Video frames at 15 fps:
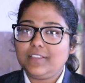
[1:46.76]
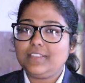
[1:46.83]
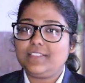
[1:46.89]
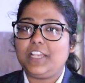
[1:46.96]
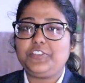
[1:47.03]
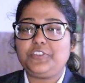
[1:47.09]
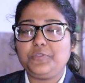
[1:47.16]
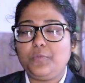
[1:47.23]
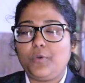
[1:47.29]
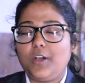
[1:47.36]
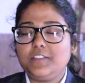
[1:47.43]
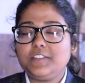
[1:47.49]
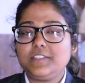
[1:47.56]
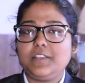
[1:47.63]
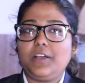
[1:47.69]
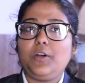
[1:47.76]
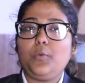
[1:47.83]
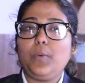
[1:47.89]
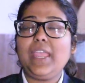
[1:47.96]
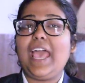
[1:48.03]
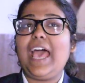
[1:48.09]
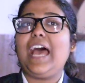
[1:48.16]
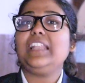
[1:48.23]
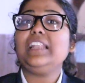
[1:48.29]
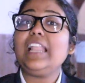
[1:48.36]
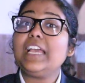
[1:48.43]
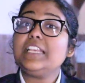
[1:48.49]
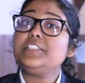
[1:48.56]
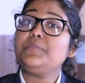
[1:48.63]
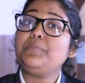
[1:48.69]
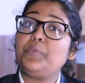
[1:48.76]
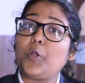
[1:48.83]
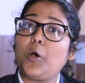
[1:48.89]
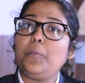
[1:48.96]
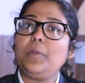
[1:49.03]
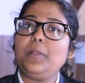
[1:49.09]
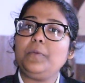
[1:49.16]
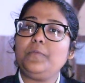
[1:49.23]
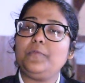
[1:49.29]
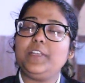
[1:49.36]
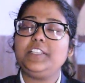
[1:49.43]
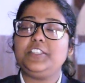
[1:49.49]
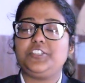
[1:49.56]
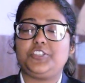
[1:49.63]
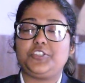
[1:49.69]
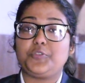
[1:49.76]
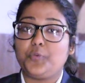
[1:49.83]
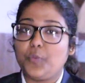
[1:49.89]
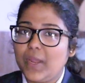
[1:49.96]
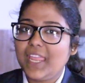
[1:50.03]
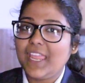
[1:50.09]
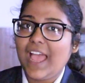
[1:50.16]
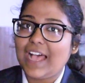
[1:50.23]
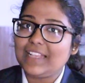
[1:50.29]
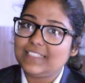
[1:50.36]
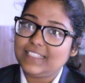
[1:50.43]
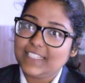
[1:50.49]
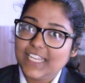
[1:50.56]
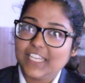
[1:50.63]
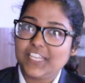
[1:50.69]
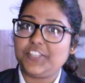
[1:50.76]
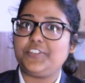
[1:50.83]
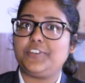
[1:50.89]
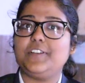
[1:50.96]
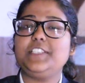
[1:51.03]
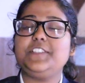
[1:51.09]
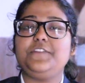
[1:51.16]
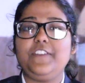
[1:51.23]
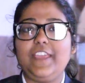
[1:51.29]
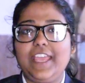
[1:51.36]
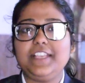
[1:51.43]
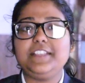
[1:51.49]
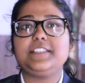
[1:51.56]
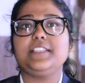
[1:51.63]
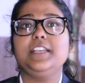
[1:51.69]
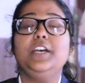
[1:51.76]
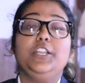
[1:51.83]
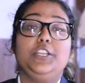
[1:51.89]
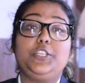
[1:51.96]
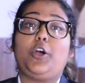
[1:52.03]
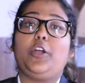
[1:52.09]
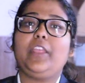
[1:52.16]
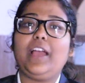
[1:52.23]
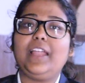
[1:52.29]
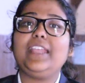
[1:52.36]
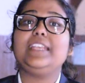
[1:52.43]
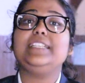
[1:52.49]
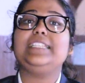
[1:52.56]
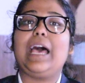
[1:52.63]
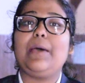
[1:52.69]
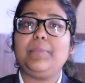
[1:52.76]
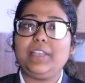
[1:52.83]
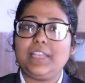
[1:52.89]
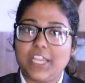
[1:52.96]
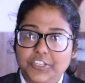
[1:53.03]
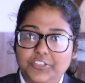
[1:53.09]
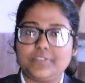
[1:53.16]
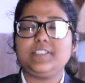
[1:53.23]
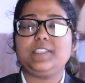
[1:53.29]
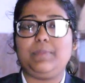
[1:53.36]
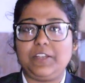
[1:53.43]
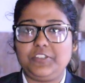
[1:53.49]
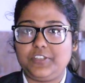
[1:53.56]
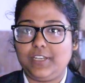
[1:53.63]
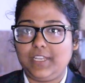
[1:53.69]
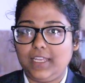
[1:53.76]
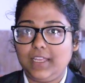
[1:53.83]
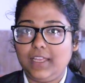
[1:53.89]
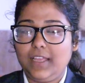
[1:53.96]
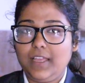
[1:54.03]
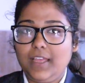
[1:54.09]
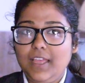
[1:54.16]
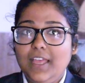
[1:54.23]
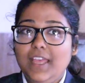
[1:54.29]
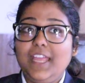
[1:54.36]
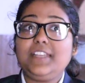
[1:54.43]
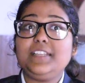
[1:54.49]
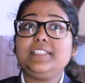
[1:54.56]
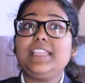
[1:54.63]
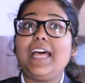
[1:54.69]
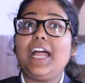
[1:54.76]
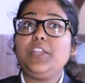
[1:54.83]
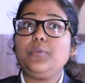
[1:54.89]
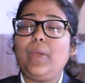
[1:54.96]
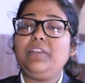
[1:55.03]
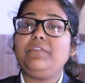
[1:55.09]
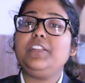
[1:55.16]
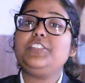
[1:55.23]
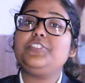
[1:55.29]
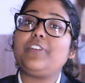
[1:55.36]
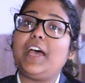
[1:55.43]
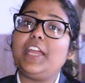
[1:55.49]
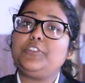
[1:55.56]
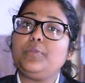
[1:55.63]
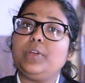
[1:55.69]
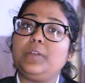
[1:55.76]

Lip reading: the session was we analyzed a problem which we as teenagers face during our examination especially. It is that when we try to